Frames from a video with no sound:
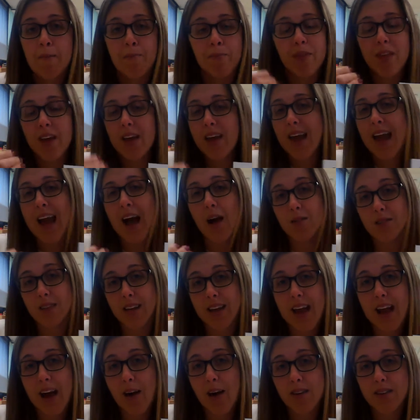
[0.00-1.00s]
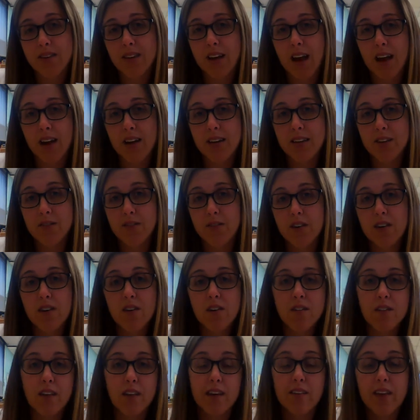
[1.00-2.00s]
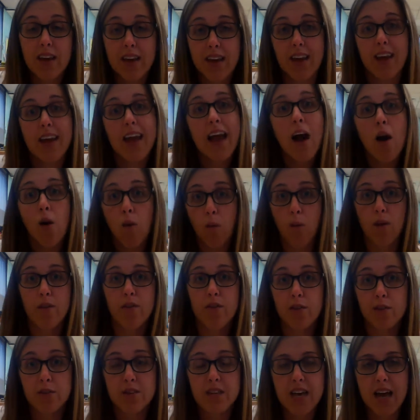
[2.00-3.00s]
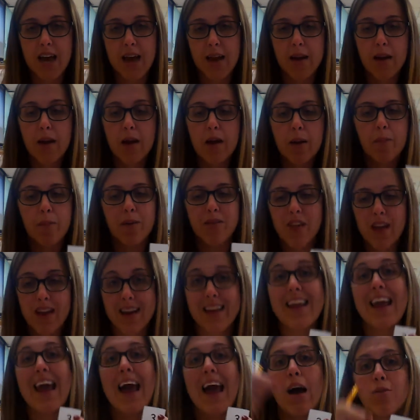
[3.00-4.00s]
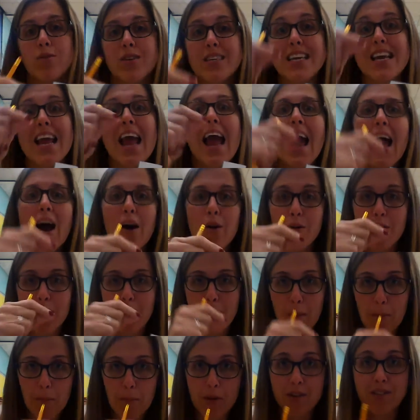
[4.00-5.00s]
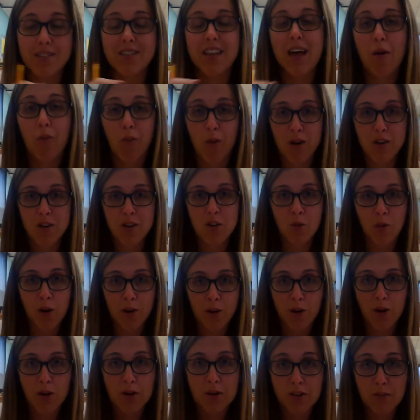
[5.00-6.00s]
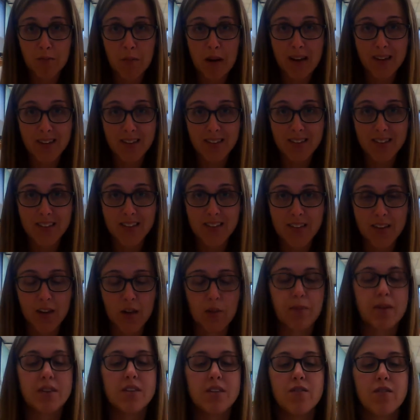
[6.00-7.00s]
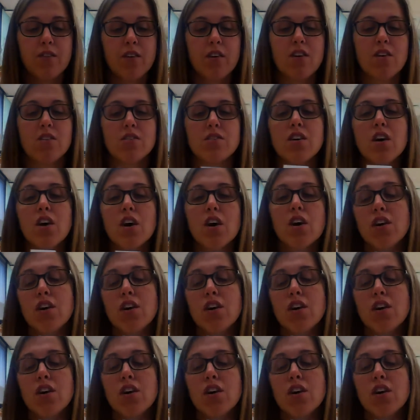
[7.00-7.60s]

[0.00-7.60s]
the counting out is kind of difficult. They can count 1 through 10, but then counting out numbers, that one-to-one correspondence, is a little bit difficult.